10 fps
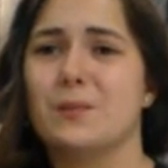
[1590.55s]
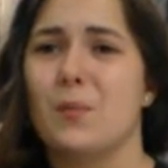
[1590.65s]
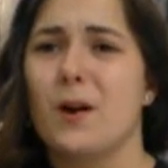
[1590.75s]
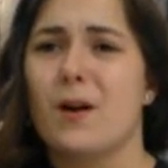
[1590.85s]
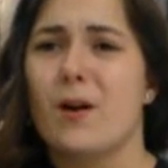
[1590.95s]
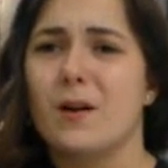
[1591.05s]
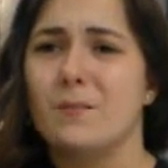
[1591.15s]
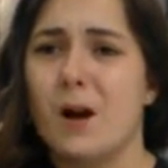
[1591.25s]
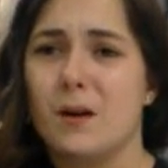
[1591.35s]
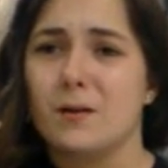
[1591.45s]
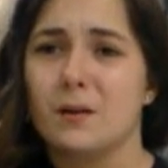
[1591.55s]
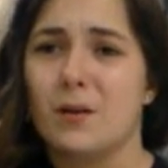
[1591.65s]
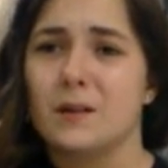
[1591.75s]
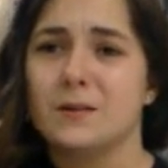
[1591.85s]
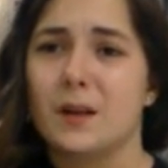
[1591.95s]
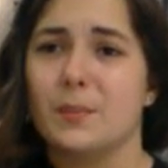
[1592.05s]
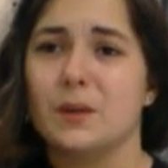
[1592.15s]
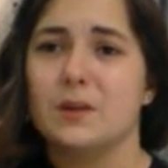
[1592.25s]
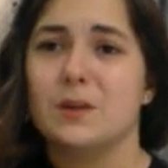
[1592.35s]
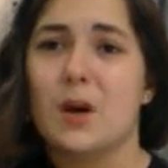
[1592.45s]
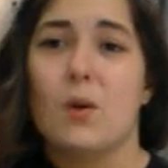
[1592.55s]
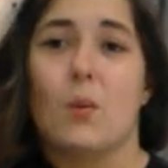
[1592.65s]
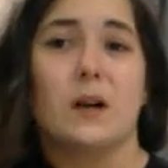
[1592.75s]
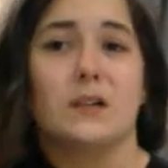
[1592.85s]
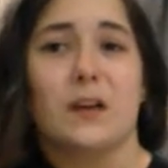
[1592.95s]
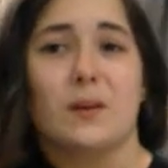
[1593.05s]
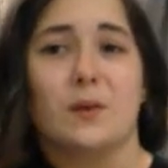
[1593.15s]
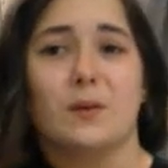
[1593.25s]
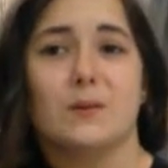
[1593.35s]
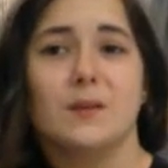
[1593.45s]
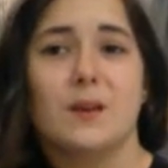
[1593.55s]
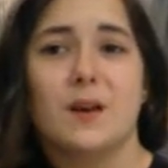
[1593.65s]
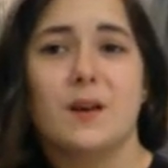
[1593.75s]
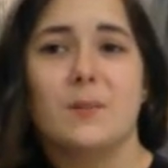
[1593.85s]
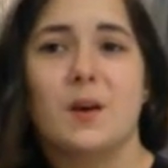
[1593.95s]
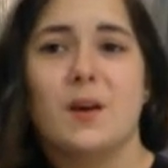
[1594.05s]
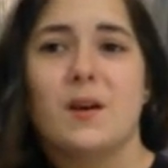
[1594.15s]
What are modern cloth diapers? Why should I be using them?